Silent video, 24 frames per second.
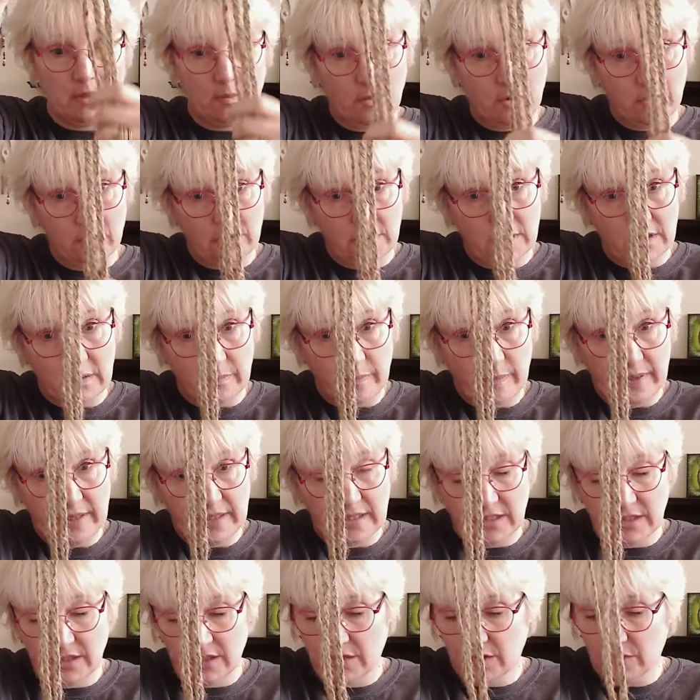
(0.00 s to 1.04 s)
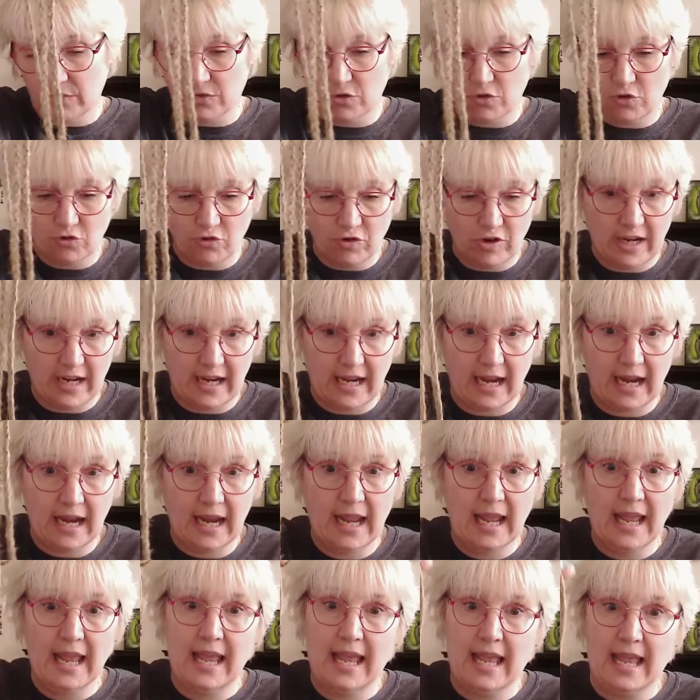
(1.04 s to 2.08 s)
them onto the pieces of string
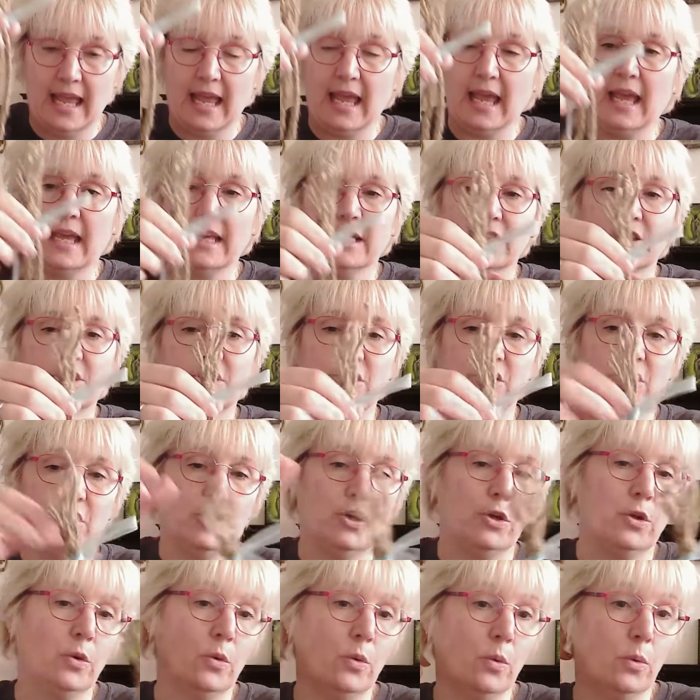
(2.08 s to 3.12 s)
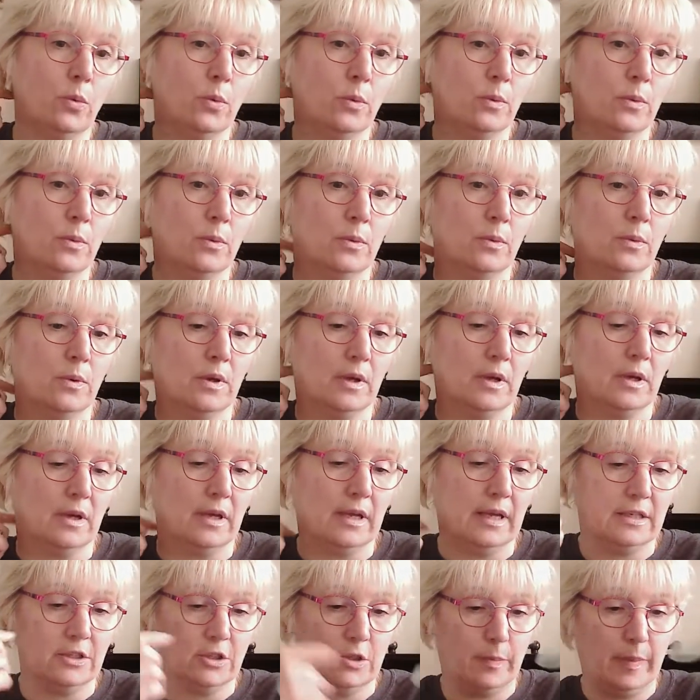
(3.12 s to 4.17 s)
as you're
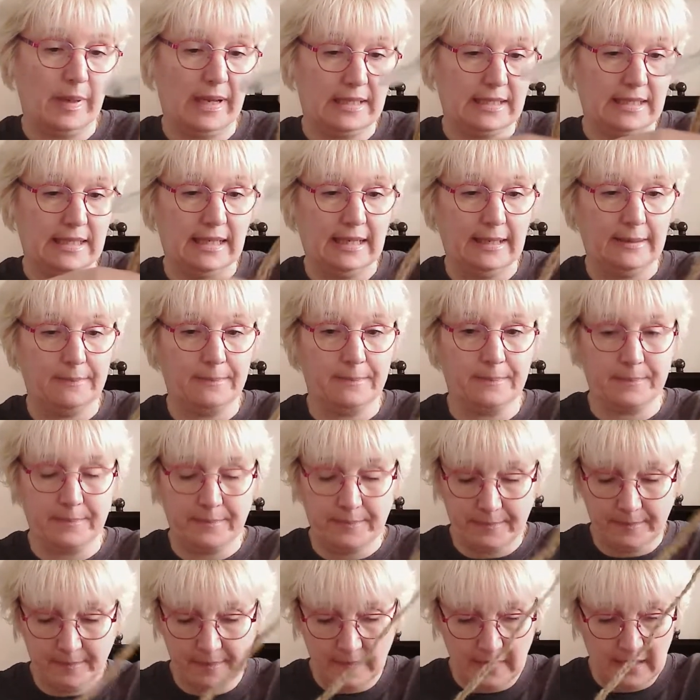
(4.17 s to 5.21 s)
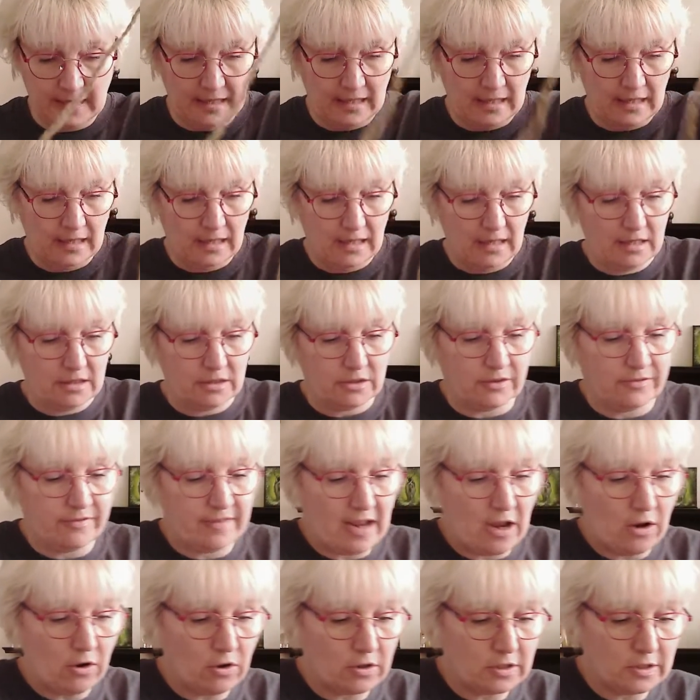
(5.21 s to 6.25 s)
plaiting it. So I've
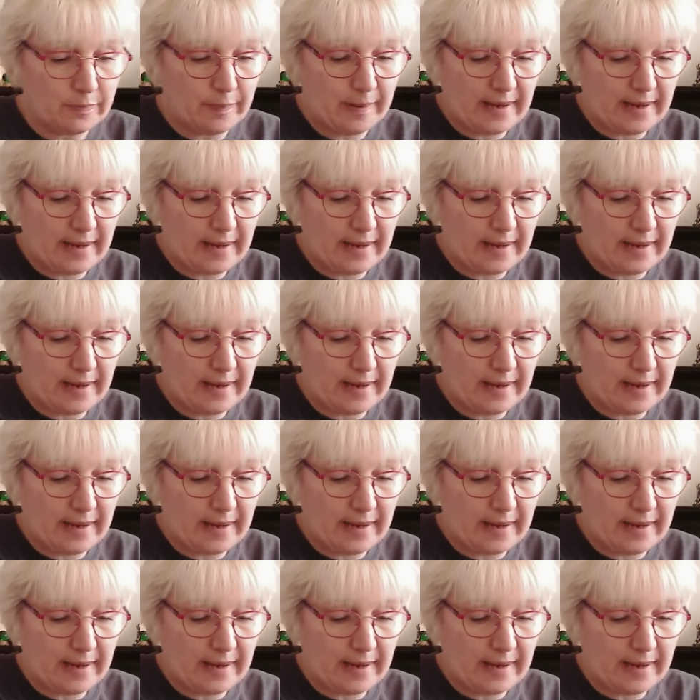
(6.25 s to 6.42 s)
now got to